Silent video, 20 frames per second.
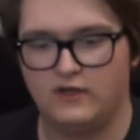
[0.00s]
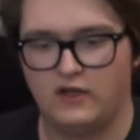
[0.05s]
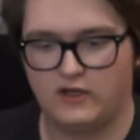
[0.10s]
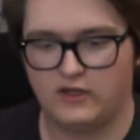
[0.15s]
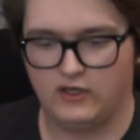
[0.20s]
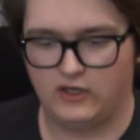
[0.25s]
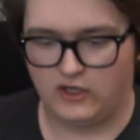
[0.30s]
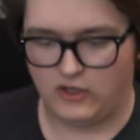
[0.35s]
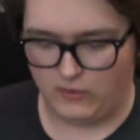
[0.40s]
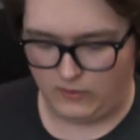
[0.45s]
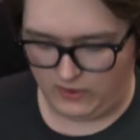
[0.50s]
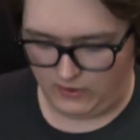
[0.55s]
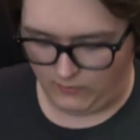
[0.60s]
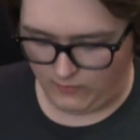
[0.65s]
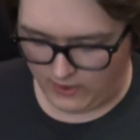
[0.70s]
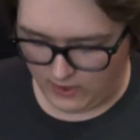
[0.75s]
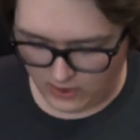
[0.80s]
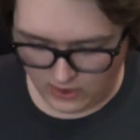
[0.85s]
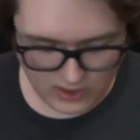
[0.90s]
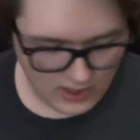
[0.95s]
not going to go
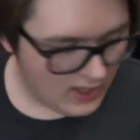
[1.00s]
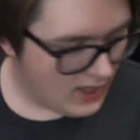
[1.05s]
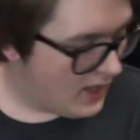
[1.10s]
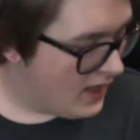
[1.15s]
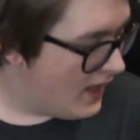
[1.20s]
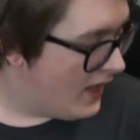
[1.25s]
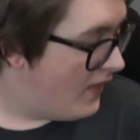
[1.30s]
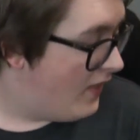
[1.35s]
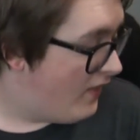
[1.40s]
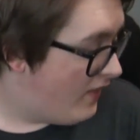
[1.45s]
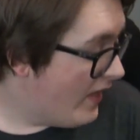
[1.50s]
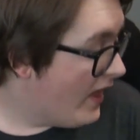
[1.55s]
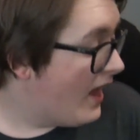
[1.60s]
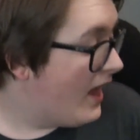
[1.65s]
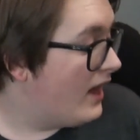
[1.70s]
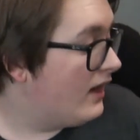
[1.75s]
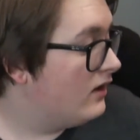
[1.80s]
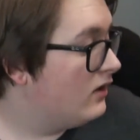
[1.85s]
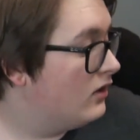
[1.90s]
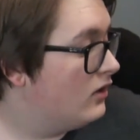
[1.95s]
anywhere. And
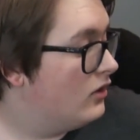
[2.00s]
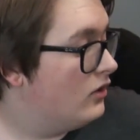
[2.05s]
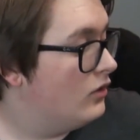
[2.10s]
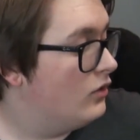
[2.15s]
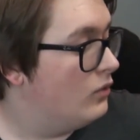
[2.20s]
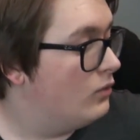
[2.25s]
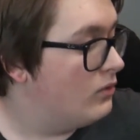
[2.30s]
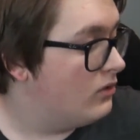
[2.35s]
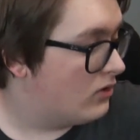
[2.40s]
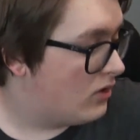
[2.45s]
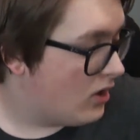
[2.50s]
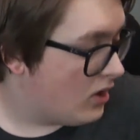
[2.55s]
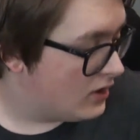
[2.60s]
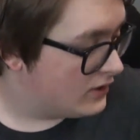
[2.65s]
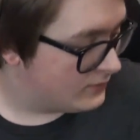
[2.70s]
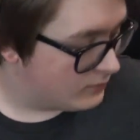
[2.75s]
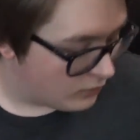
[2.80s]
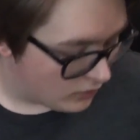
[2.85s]
that will cause